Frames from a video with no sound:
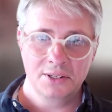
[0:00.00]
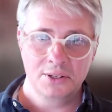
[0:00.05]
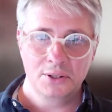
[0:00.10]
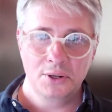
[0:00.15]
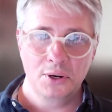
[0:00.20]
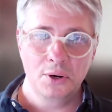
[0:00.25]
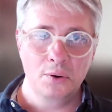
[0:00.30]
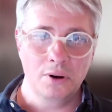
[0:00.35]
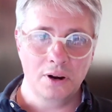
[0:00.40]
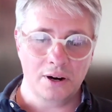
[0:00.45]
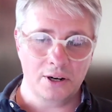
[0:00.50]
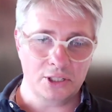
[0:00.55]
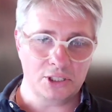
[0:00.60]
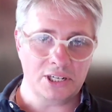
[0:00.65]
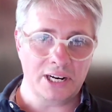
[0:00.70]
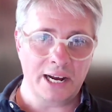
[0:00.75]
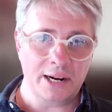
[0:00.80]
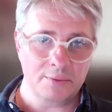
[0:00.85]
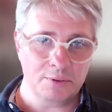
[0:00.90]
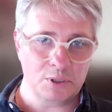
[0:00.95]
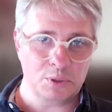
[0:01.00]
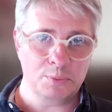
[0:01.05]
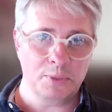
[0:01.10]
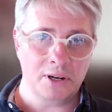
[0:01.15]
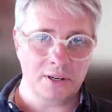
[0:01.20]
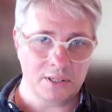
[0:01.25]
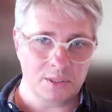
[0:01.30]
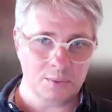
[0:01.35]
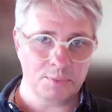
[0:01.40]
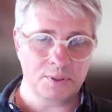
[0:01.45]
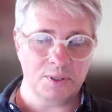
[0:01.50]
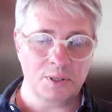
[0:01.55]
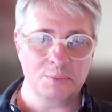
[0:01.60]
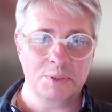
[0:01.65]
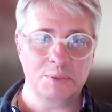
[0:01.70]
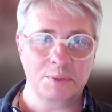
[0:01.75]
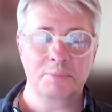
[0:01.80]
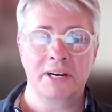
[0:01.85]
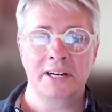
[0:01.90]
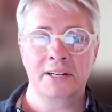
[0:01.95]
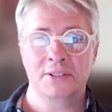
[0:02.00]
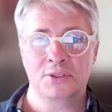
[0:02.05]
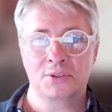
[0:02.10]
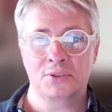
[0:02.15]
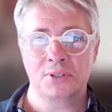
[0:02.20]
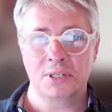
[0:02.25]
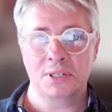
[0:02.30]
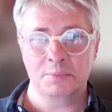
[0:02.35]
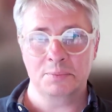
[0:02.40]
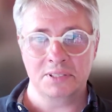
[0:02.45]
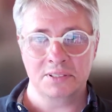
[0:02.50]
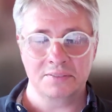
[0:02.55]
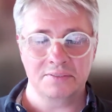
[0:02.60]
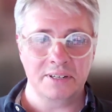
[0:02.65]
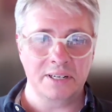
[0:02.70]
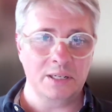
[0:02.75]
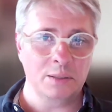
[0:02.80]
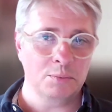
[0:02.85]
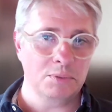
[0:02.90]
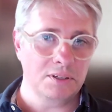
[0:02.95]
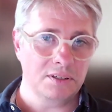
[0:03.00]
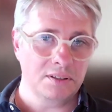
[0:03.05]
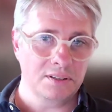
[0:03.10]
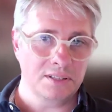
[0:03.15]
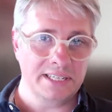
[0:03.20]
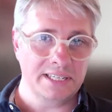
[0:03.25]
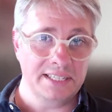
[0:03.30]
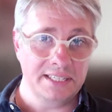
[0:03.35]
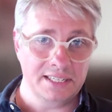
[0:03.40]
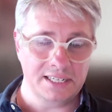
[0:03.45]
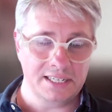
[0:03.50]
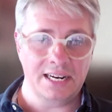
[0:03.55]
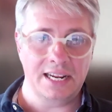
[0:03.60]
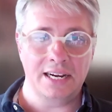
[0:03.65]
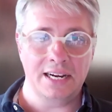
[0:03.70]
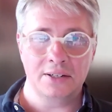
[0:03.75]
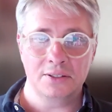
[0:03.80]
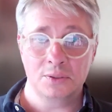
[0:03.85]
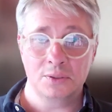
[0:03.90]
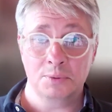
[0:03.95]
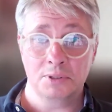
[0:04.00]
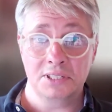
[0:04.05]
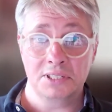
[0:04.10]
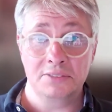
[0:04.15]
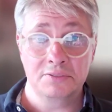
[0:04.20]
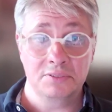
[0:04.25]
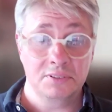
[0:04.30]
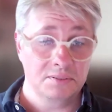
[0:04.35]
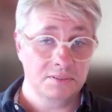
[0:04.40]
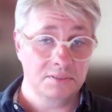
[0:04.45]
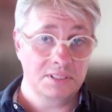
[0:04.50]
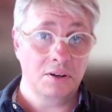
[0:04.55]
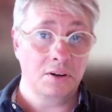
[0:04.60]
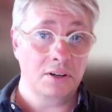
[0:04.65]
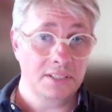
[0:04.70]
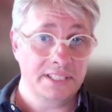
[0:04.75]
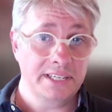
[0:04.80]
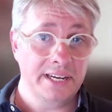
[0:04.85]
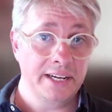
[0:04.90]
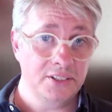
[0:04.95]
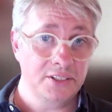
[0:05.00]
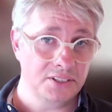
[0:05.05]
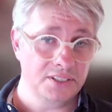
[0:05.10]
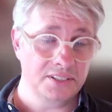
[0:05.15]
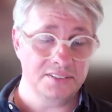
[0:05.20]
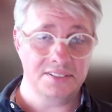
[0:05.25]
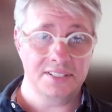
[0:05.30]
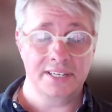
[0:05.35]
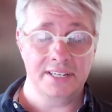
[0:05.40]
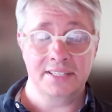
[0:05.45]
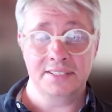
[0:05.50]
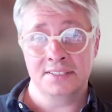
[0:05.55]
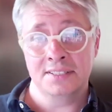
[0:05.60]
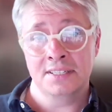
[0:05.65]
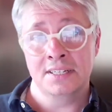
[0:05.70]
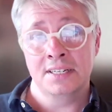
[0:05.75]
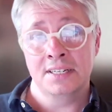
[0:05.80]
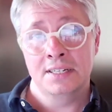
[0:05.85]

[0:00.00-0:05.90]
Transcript: new large language models becoming mainstream and available in the cloud, but even on the edge these days.